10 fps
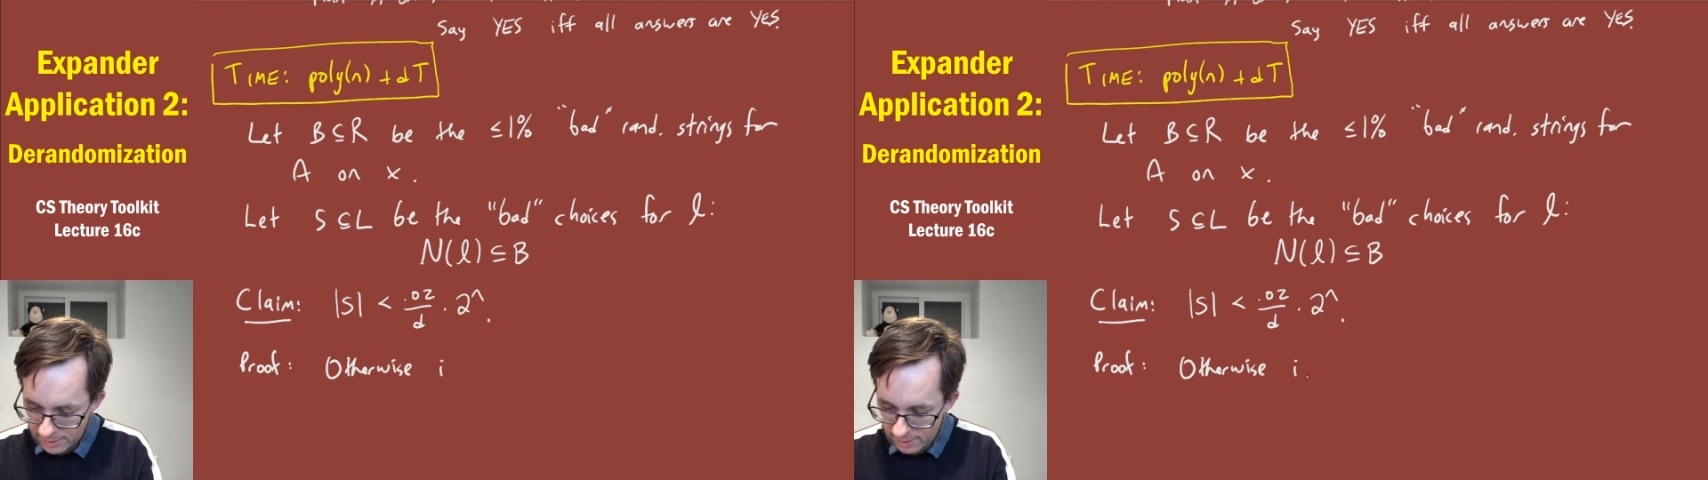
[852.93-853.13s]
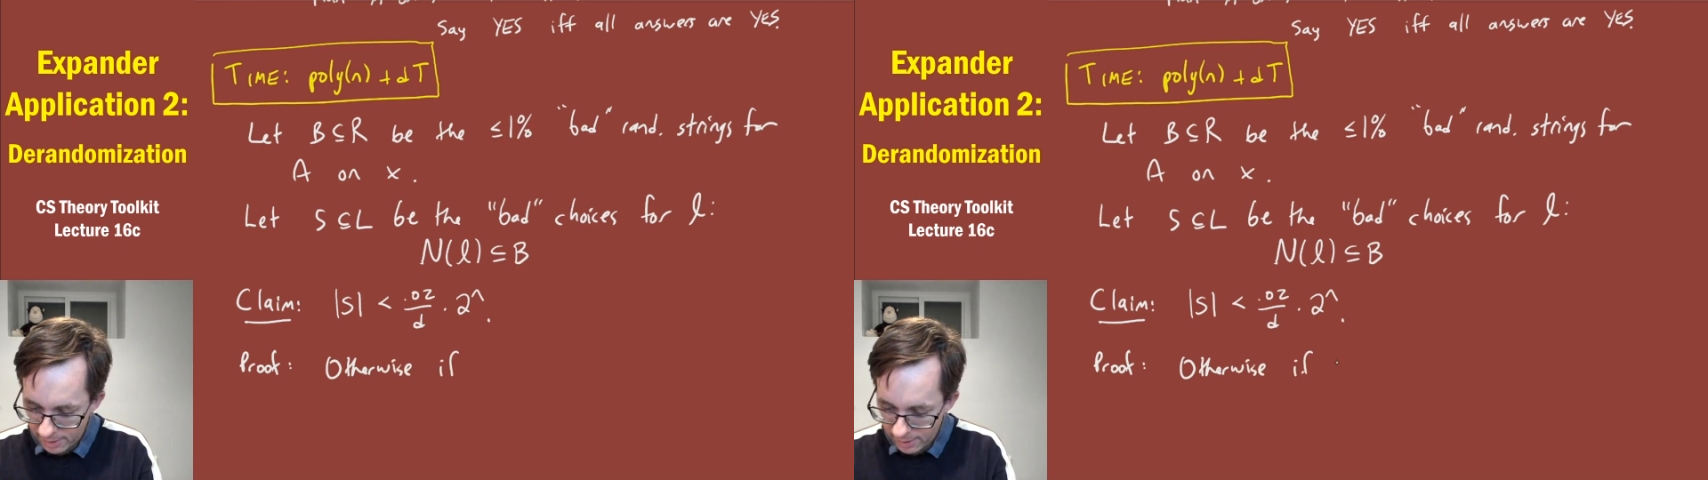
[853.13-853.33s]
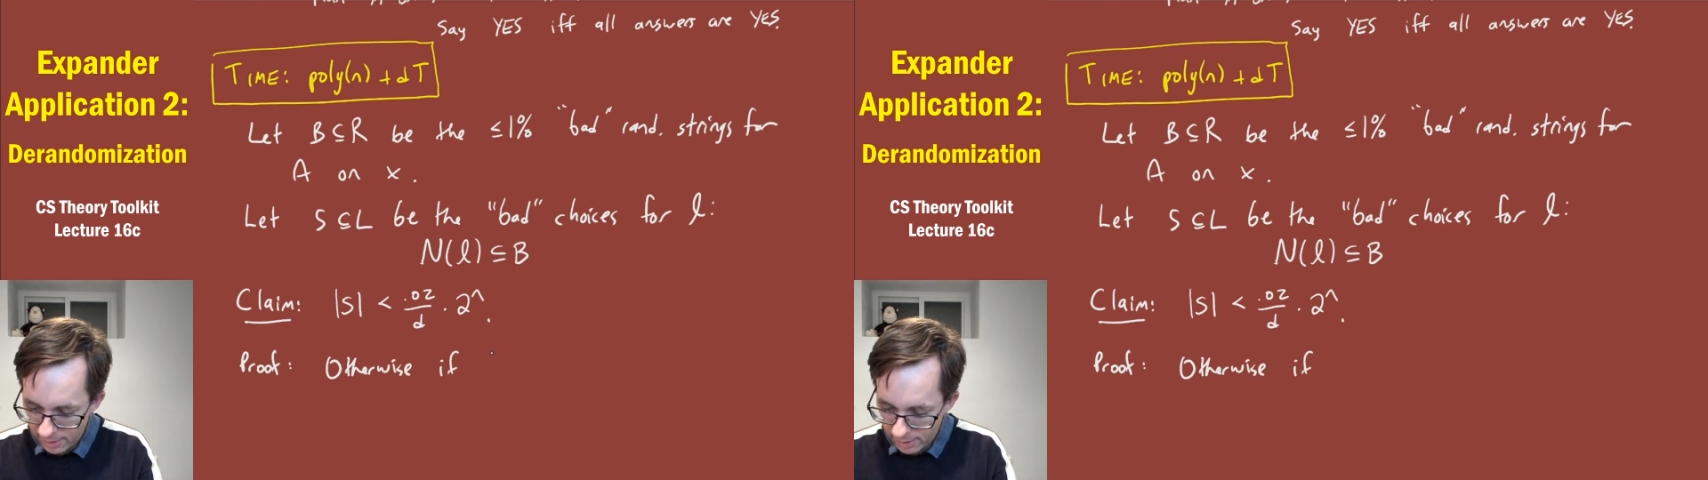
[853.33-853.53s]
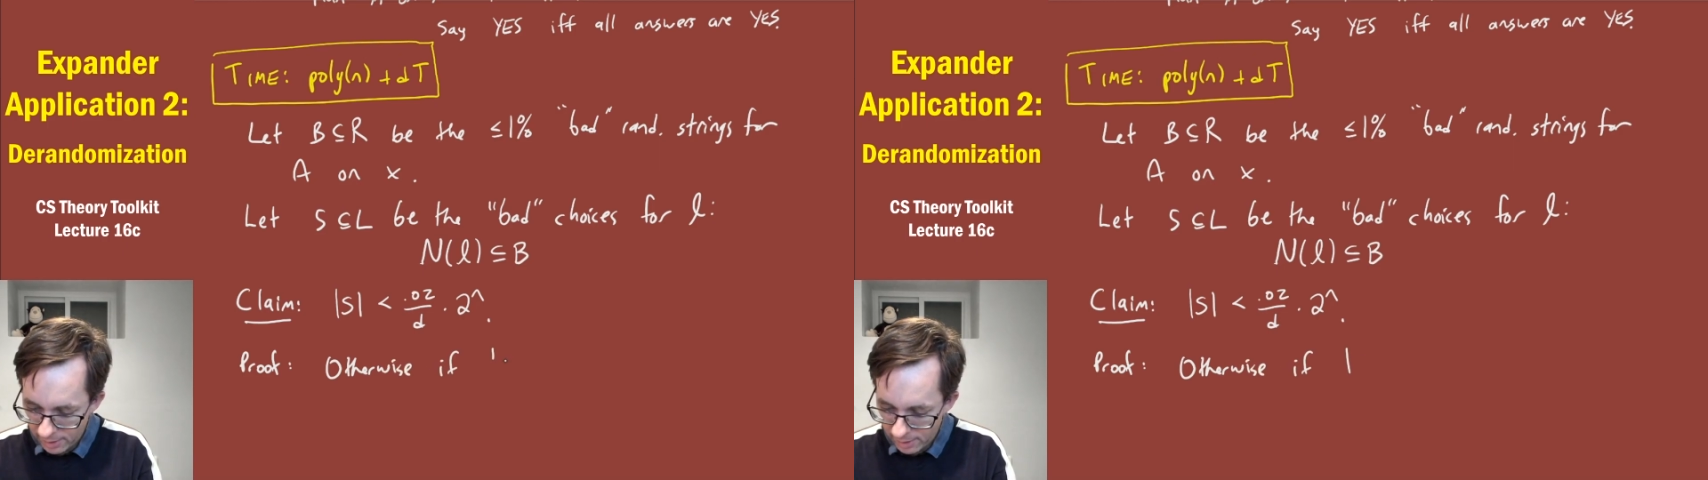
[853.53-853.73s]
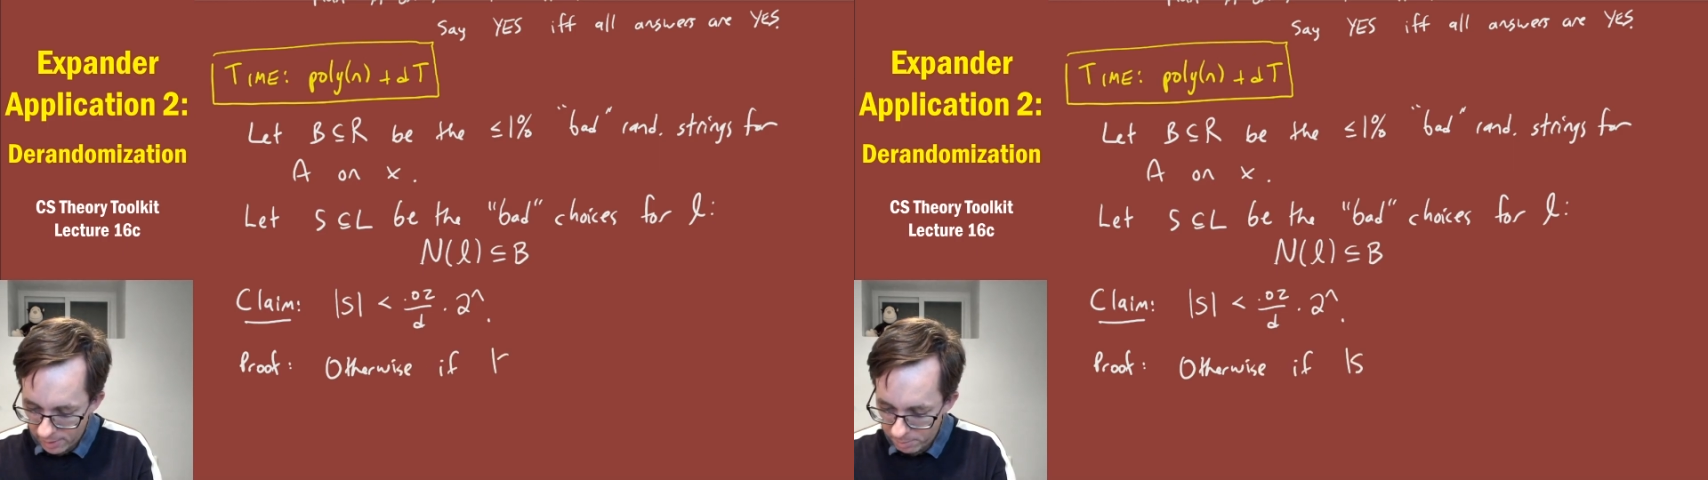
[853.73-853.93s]

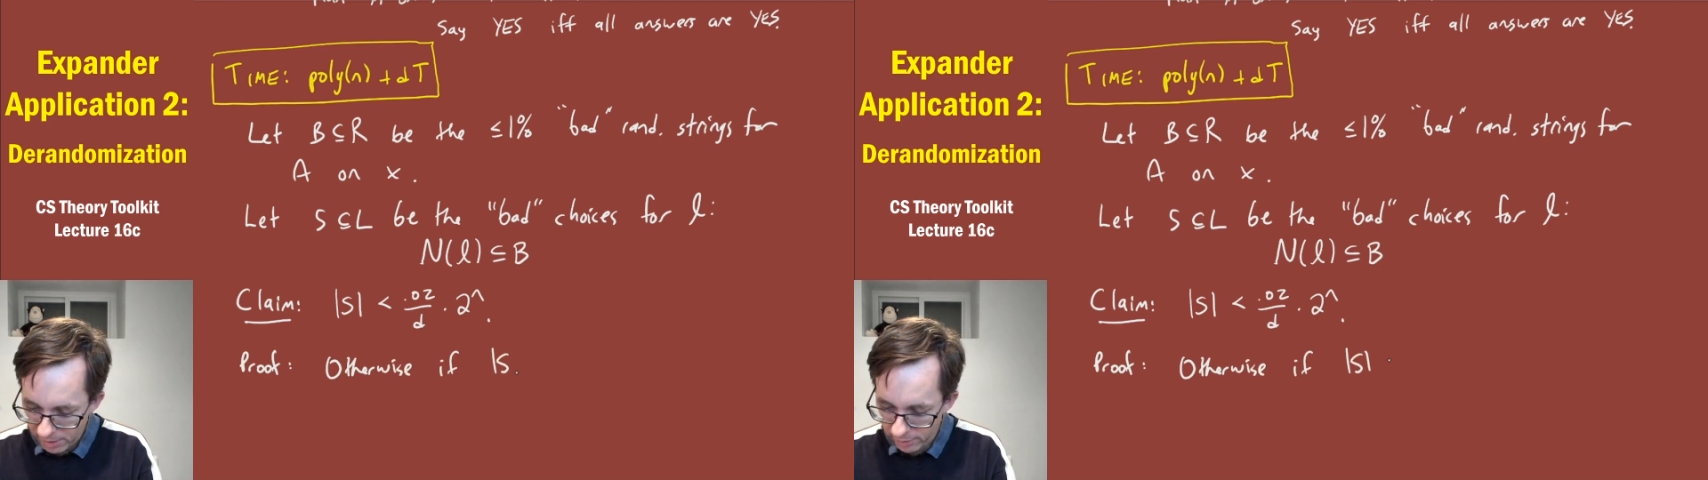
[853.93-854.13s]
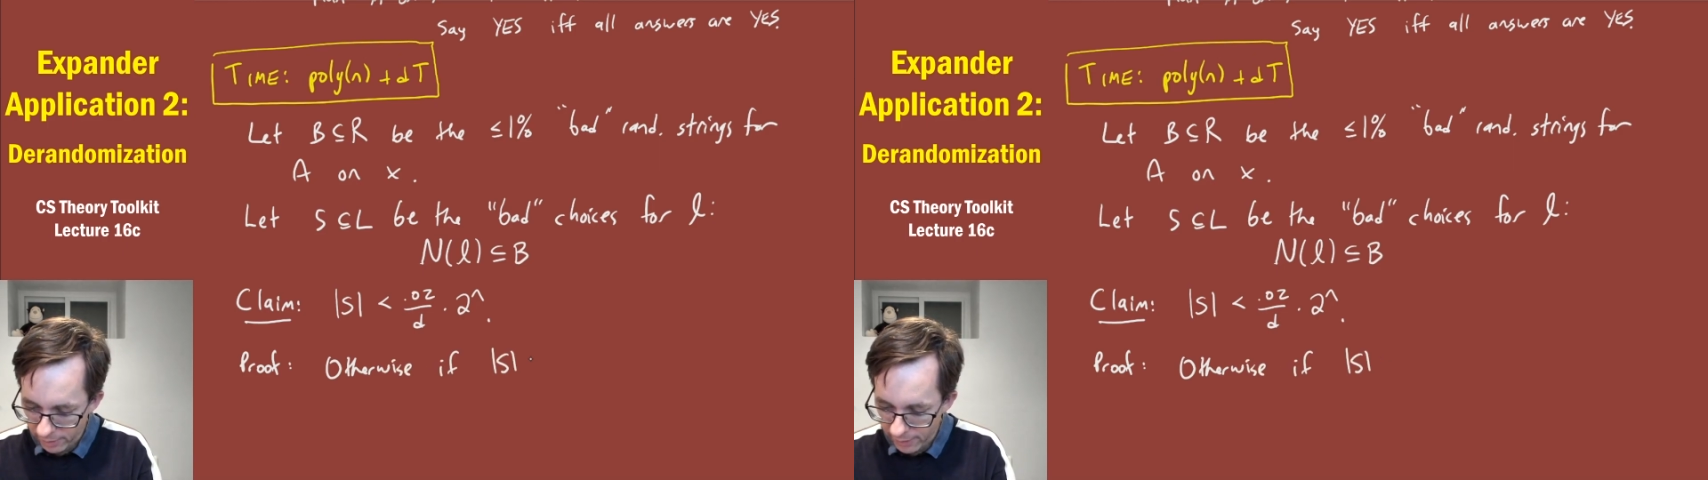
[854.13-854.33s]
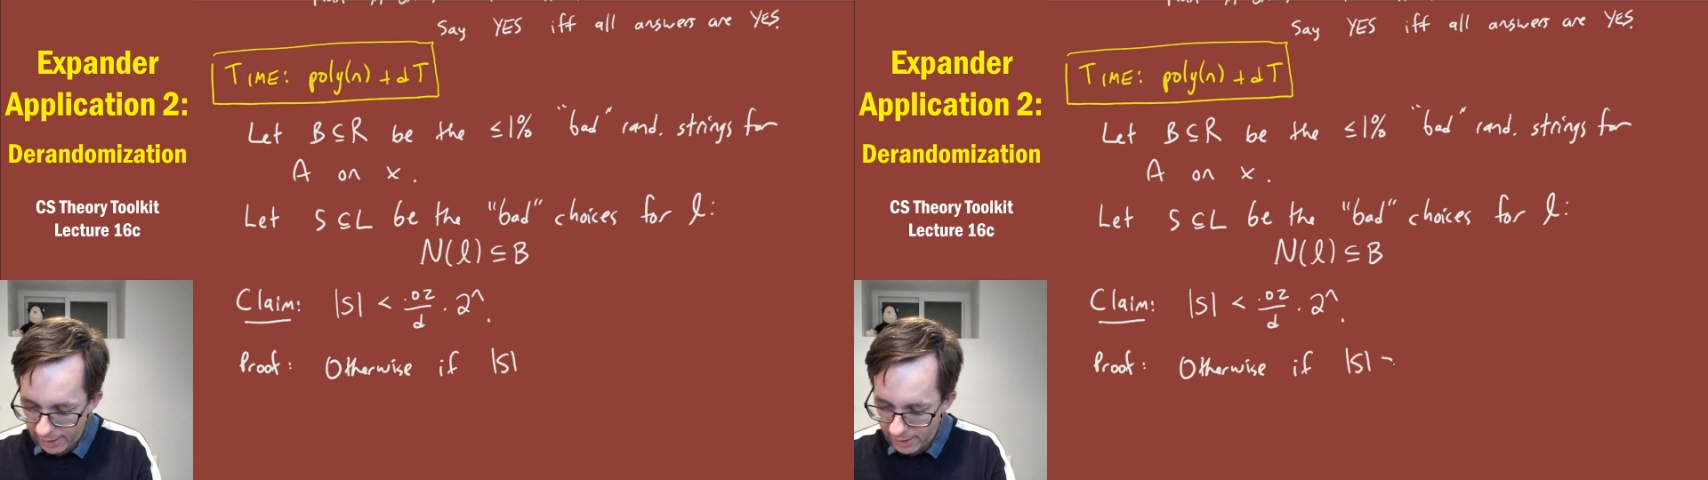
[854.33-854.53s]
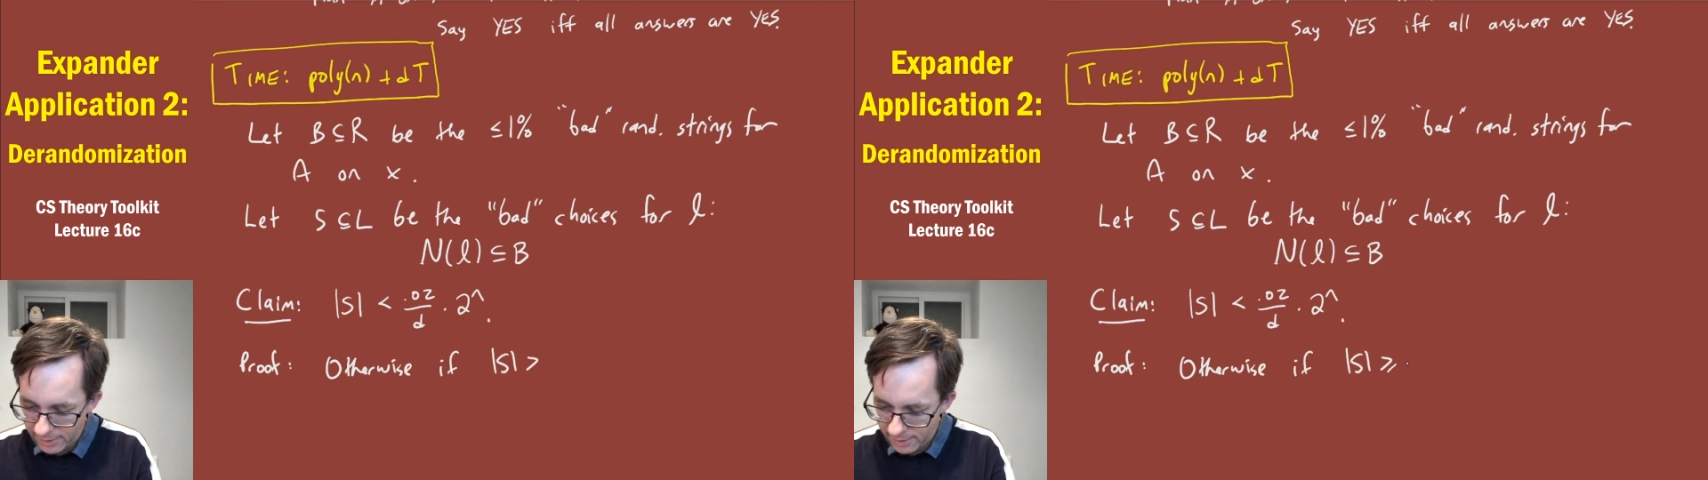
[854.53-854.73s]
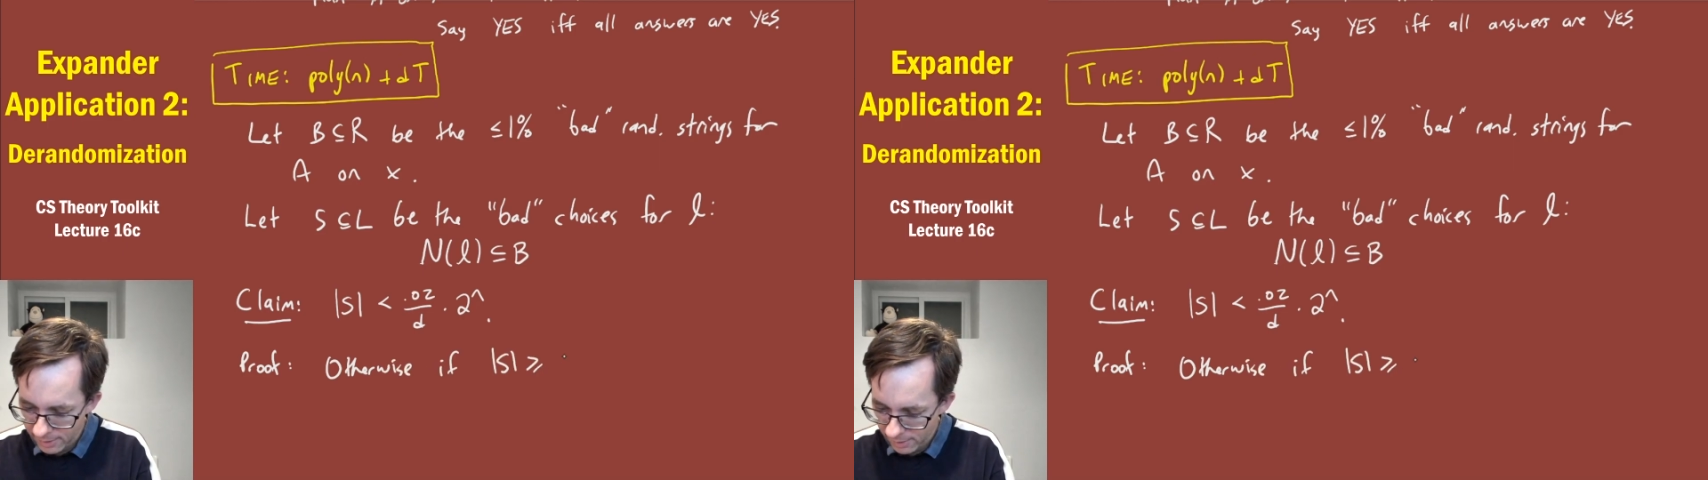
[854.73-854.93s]
bigger than that,